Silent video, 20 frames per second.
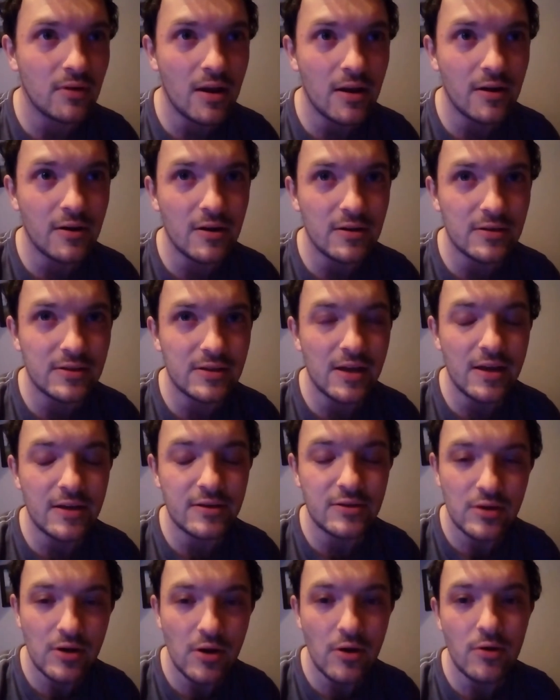and I
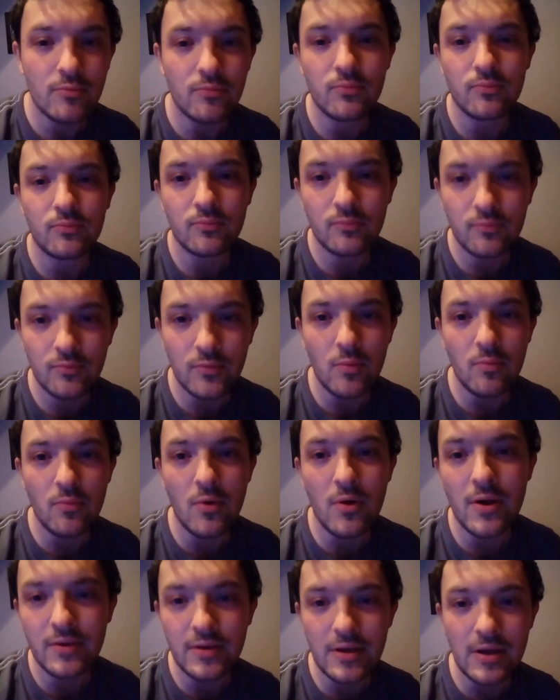said, you know, don't
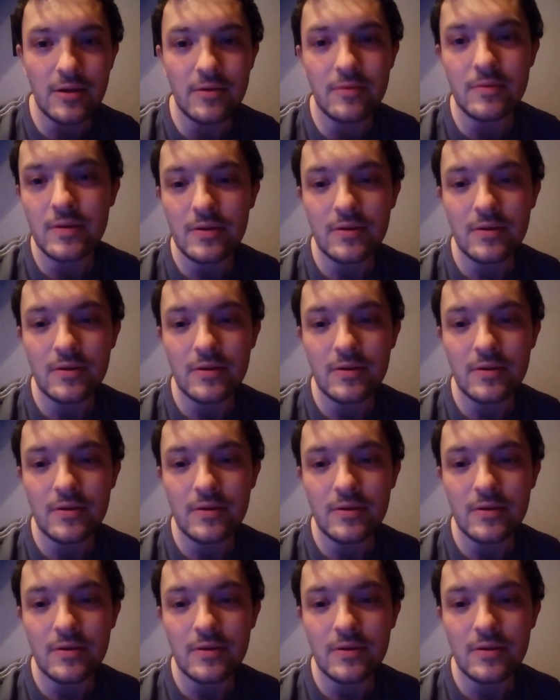worry yet.